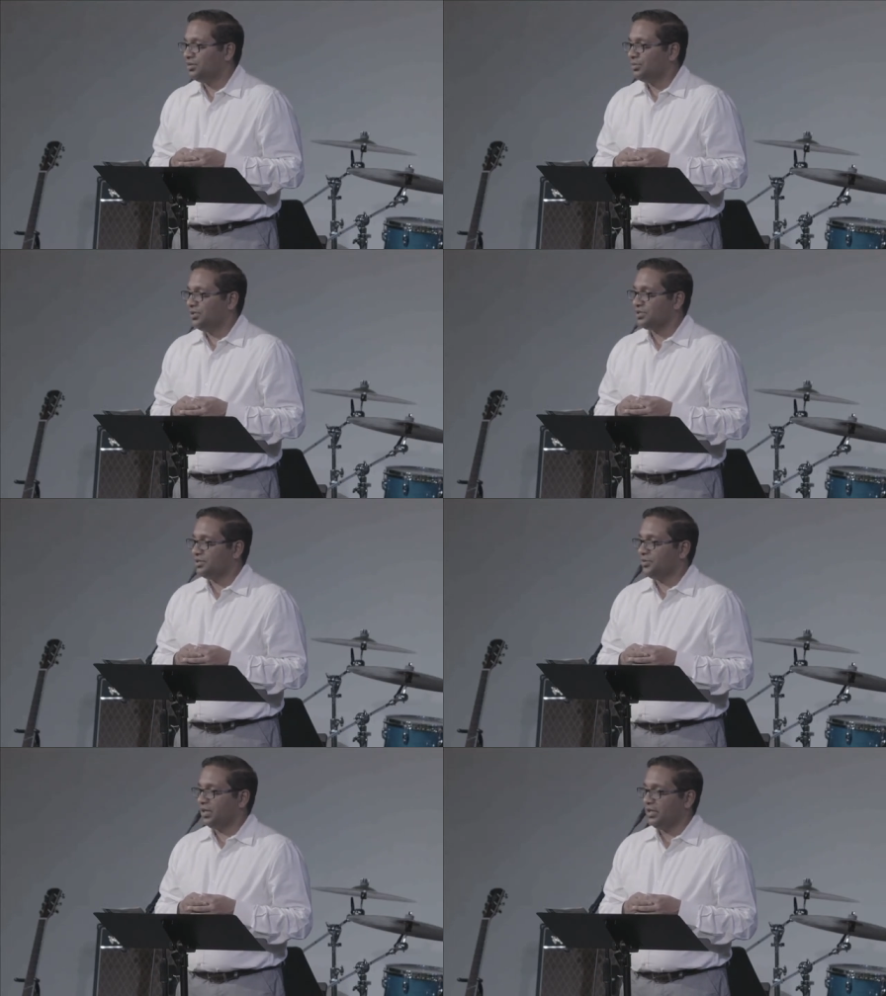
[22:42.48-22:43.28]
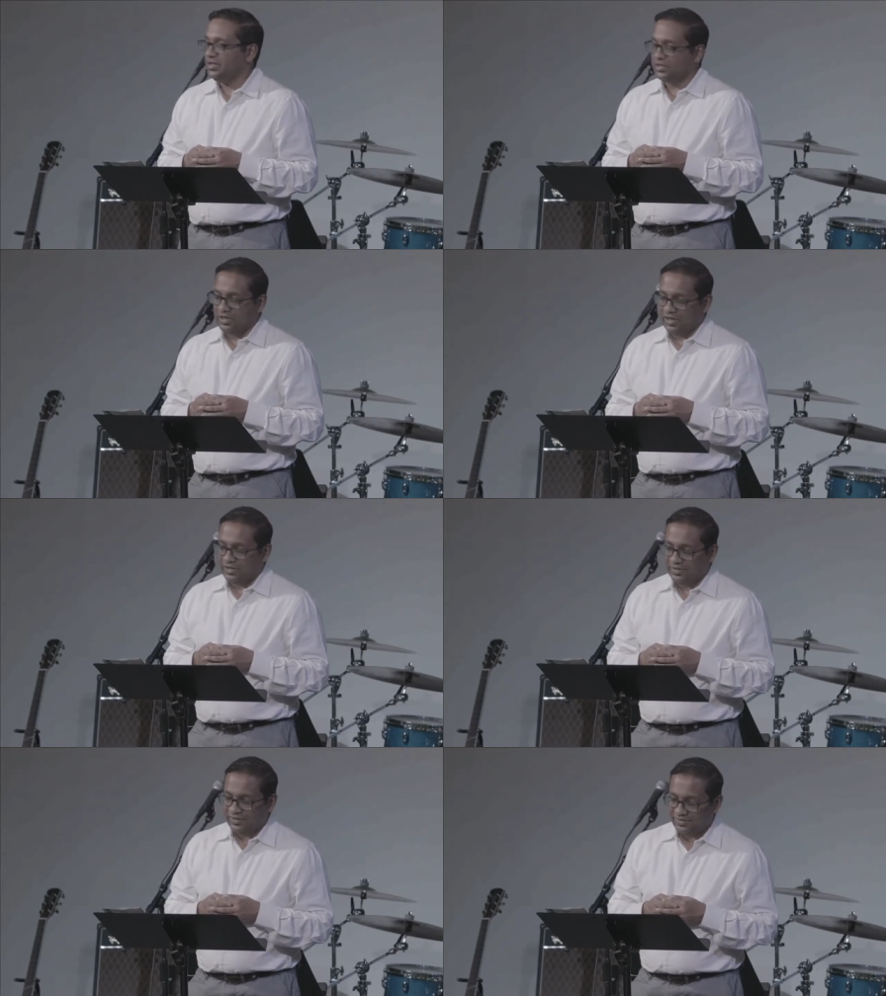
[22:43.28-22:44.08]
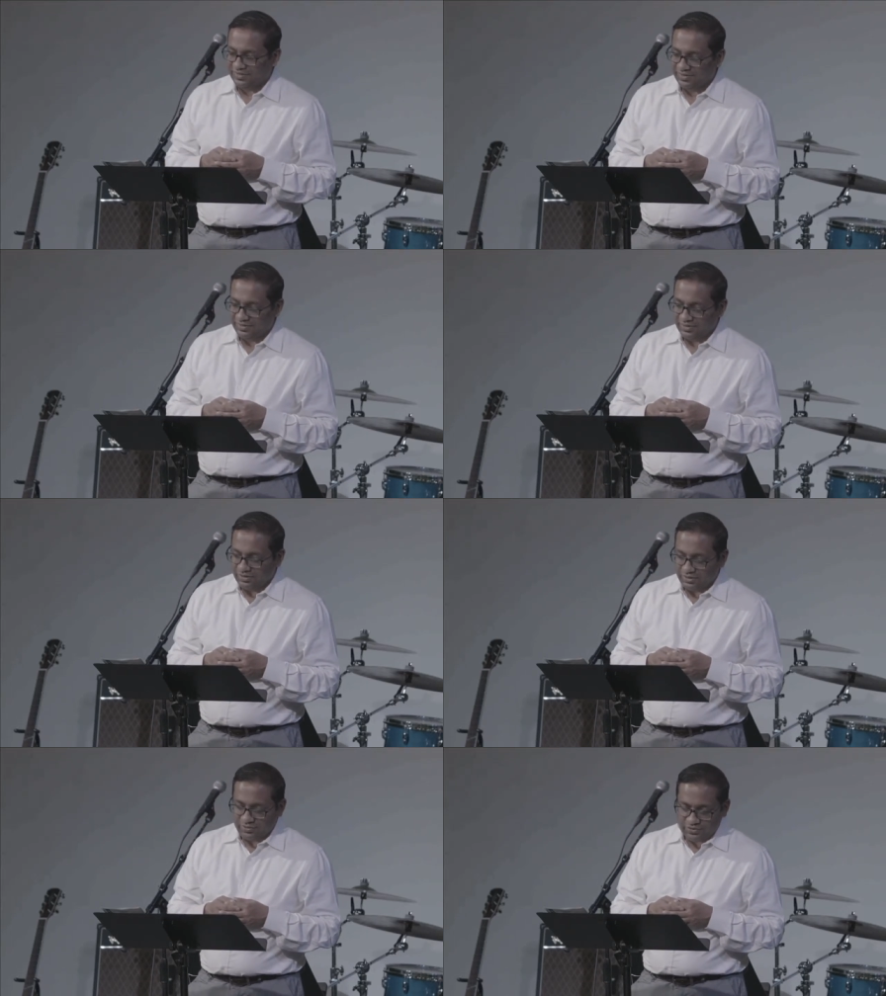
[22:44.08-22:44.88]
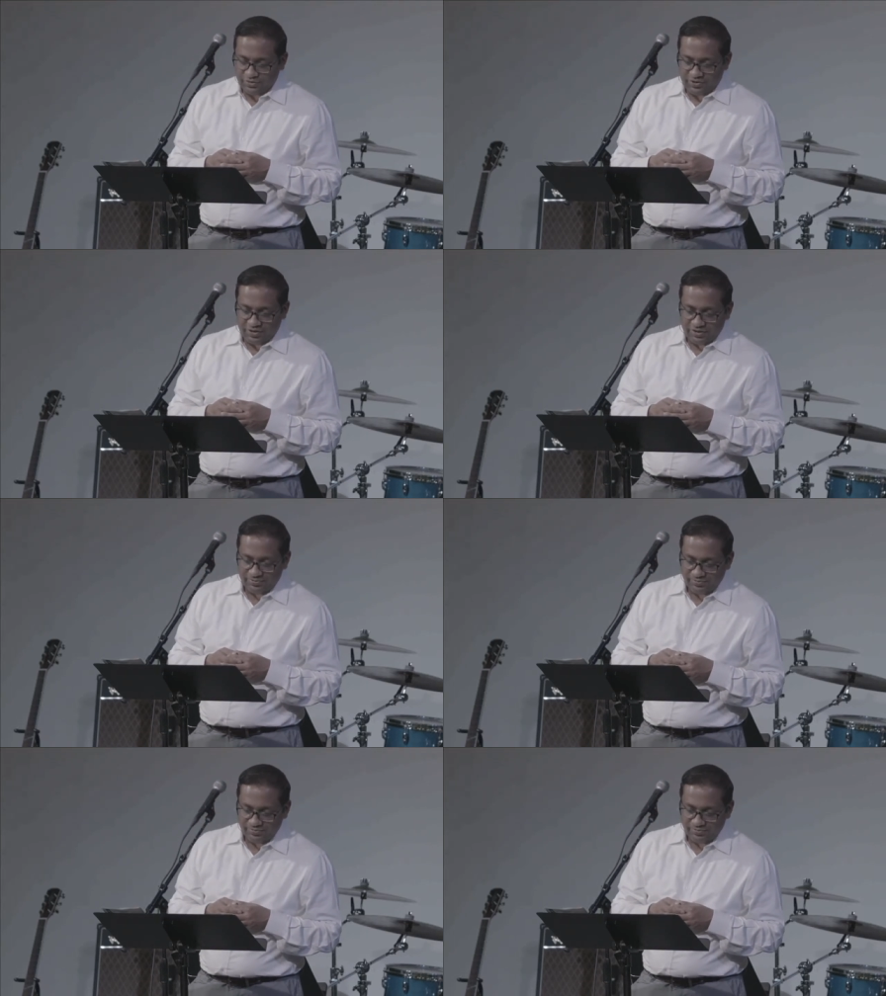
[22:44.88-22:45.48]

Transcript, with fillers: we discover that He's God. Look at verse 15.